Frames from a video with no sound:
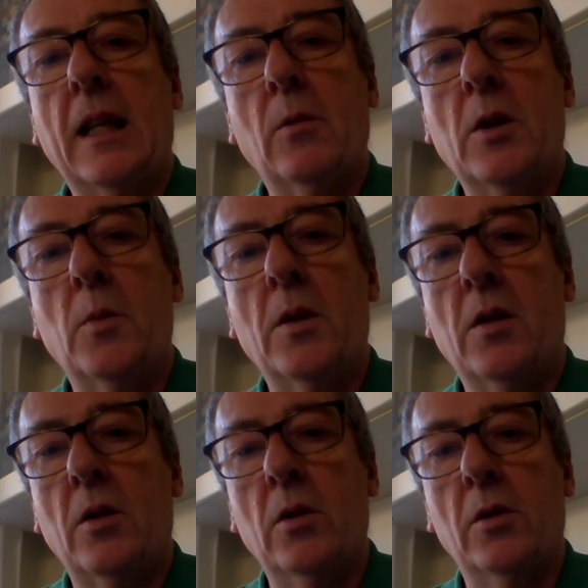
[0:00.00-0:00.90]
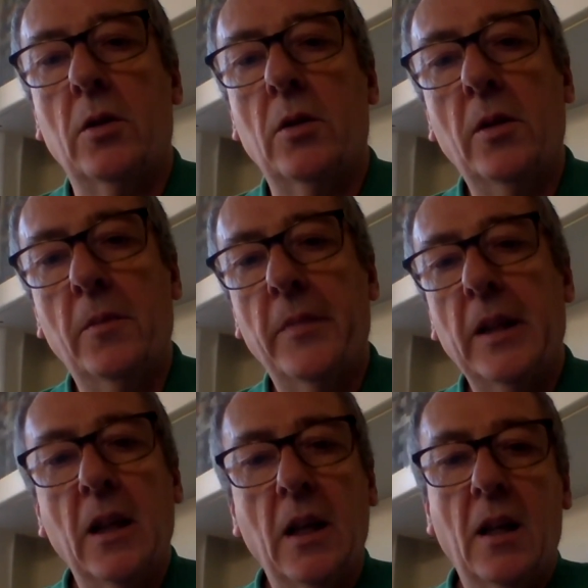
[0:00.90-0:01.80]
language was Urdu.
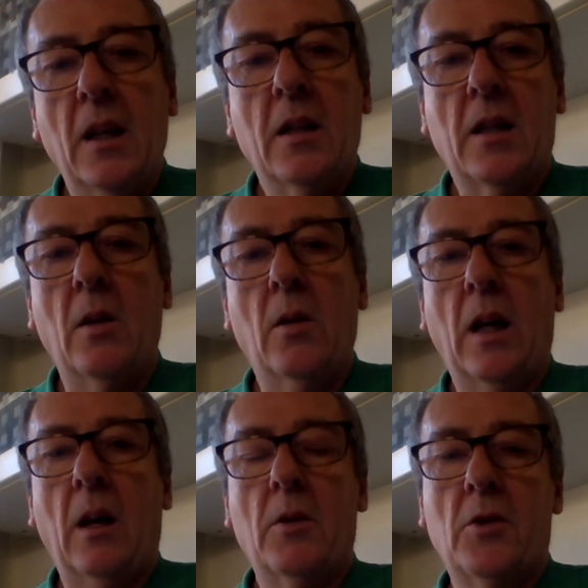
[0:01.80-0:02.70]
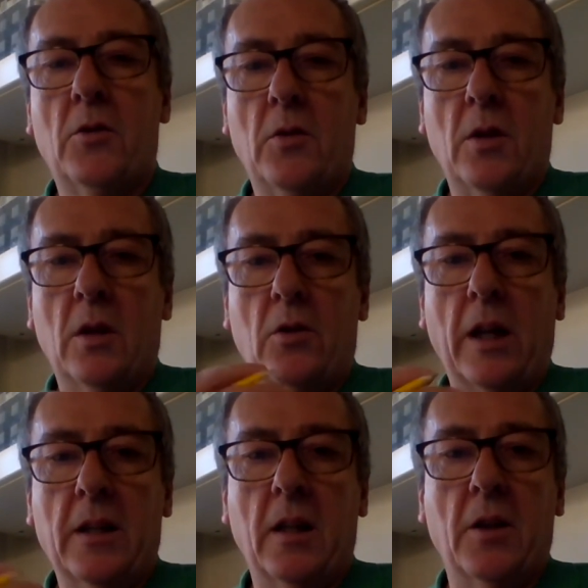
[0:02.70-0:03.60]
So I was
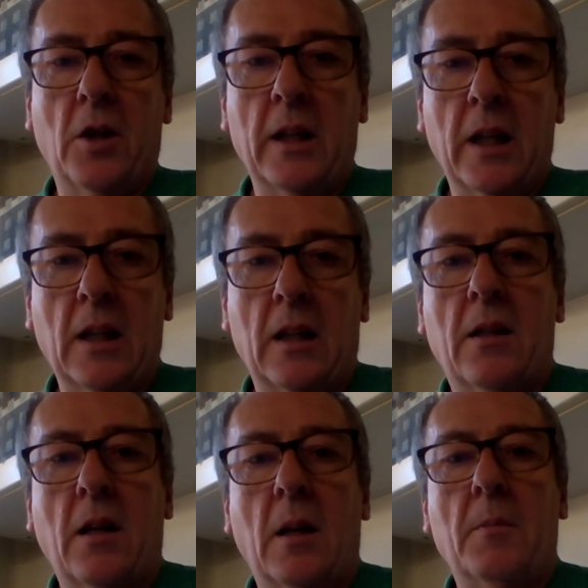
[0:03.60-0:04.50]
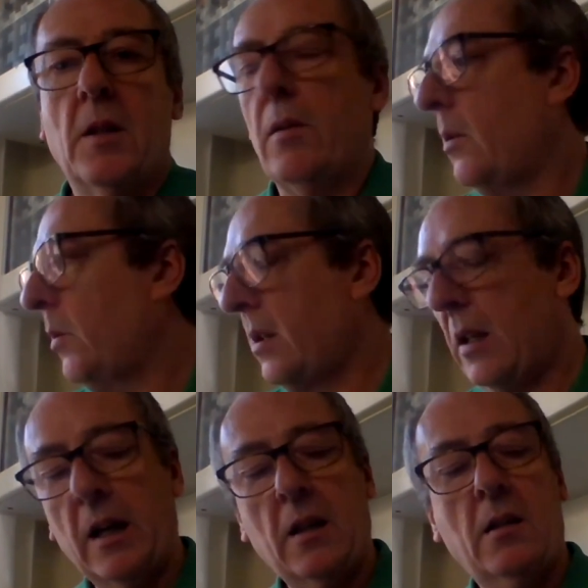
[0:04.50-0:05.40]
trying to learn Chinese at the time, so I was
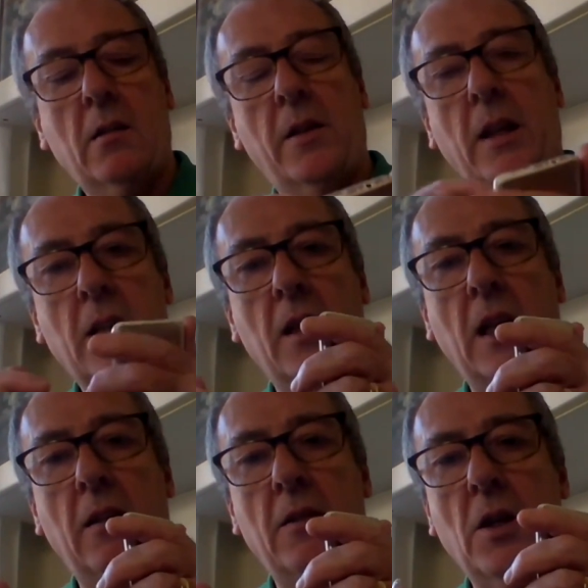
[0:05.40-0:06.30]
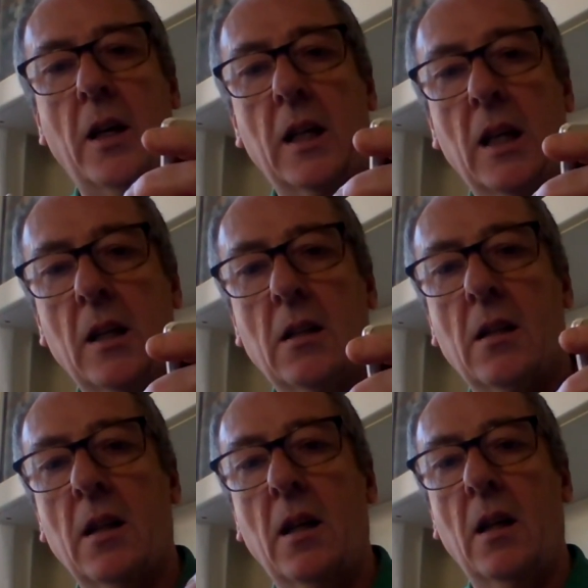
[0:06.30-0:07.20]
saying things in here in
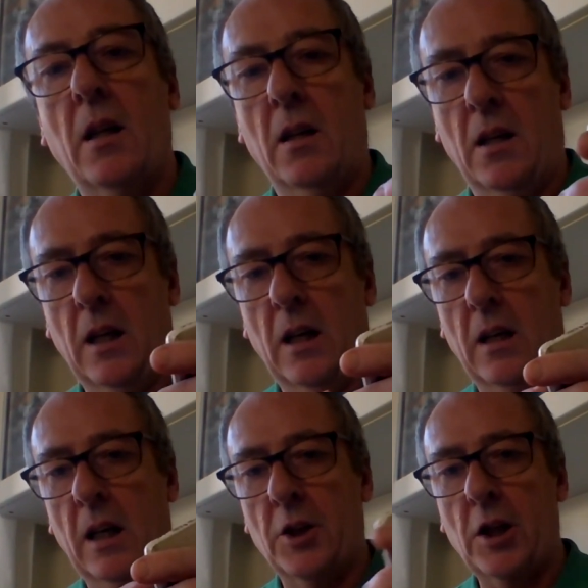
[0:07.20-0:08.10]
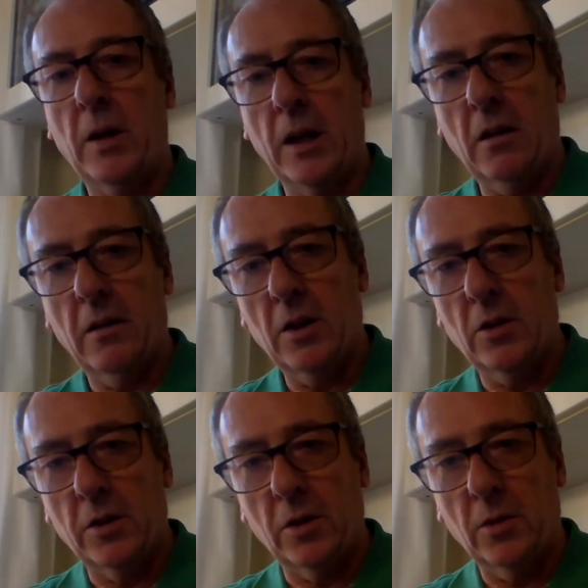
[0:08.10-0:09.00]
Chinese and showing her in
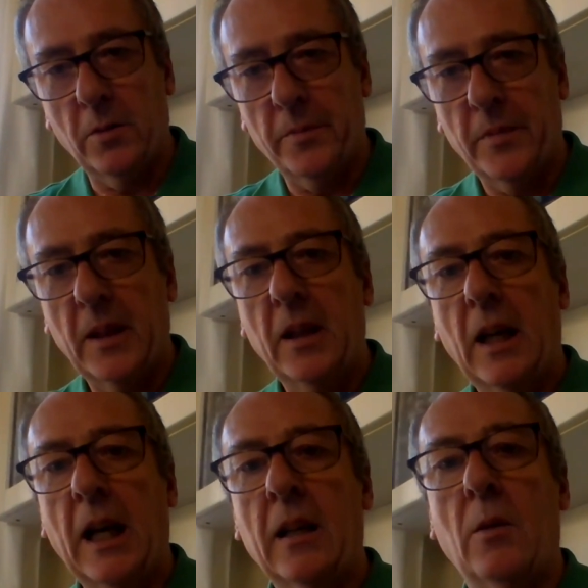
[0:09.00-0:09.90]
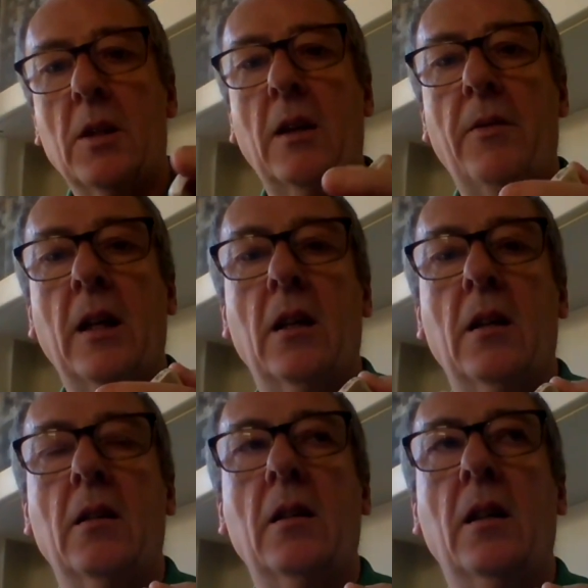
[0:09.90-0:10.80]
Urdu, and I was giving her